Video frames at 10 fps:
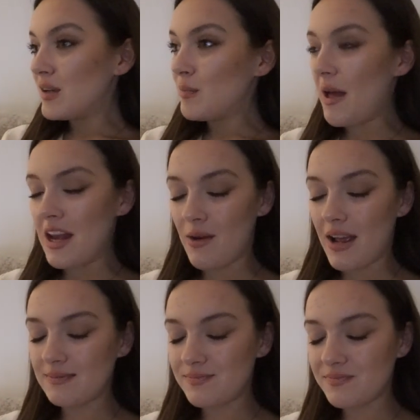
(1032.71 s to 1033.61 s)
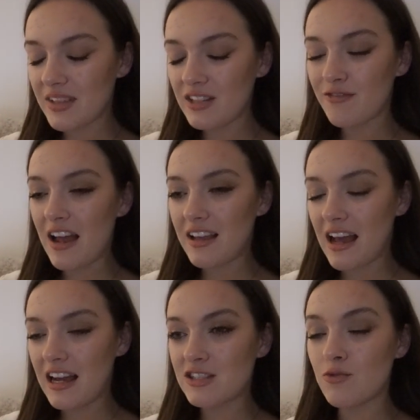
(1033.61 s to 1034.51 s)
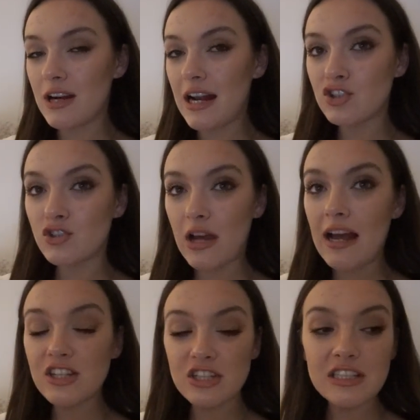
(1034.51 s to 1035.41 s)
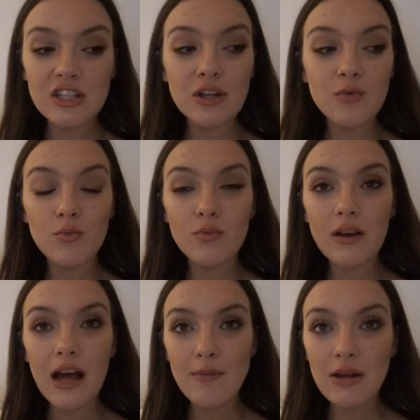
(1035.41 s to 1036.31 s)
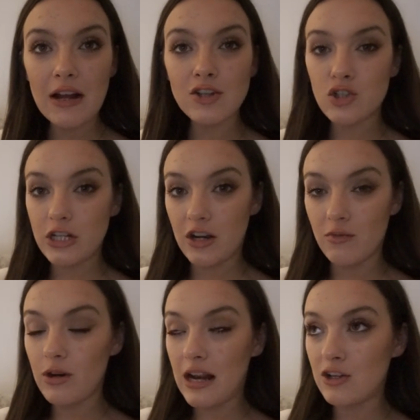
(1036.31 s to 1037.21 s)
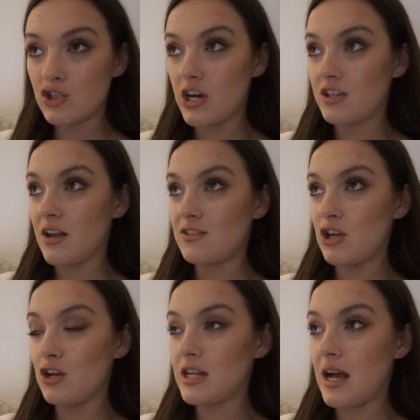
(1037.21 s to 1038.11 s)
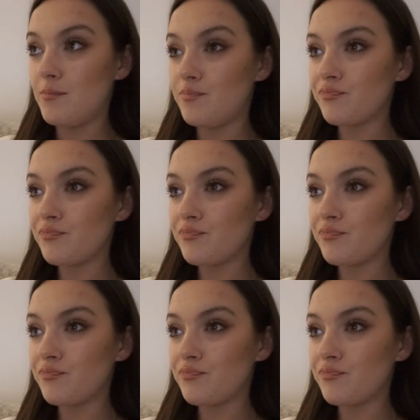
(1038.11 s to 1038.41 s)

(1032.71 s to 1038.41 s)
But anyway, it's fine, guys. We're allowed to treat ourselves in lockdown.